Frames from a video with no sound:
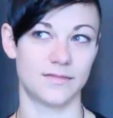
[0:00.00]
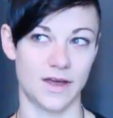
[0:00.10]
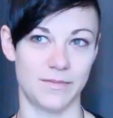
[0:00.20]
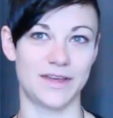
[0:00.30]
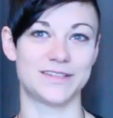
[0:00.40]

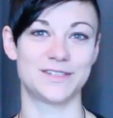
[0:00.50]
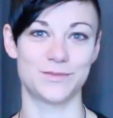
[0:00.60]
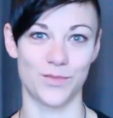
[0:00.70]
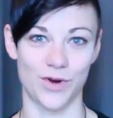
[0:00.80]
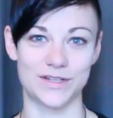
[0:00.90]
It means
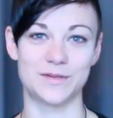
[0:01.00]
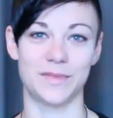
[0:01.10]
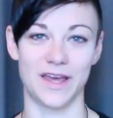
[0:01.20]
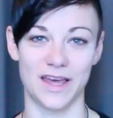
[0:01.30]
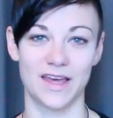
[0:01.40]
more to
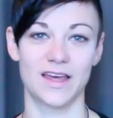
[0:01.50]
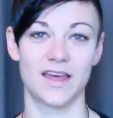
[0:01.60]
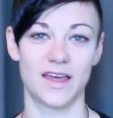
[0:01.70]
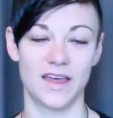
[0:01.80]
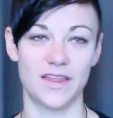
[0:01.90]
me
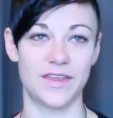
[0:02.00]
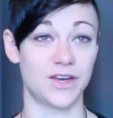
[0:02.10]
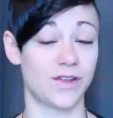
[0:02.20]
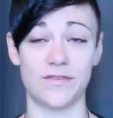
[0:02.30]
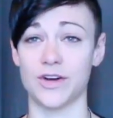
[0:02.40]
than
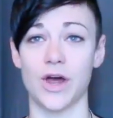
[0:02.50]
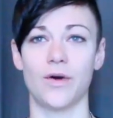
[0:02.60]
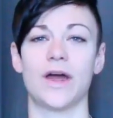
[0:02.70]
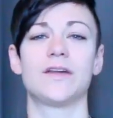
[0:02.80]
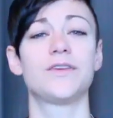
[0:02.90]
you'll ever
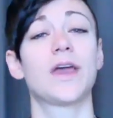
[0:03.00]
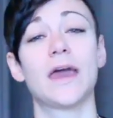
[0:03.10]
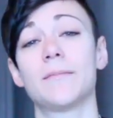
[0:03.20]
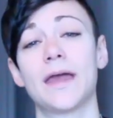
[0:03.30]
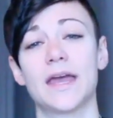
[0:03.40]
know. And if you
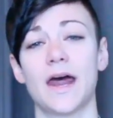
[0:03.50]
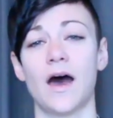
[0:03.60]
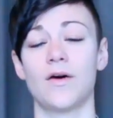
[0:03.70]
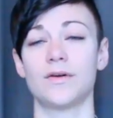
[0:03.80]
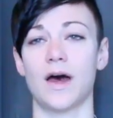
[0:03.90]
can't make it
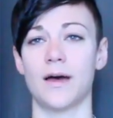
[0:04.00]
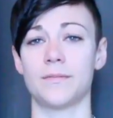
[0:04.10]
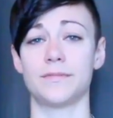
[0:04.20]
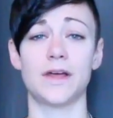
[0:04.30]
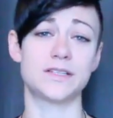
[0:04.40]
out,
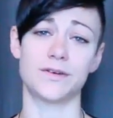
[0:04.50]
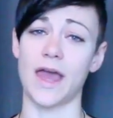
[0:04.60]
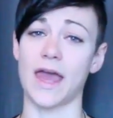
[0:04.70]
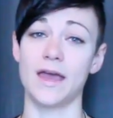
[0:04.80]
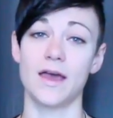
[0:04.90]
that's
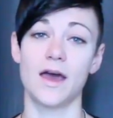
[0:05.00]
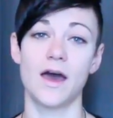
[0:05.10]
okay.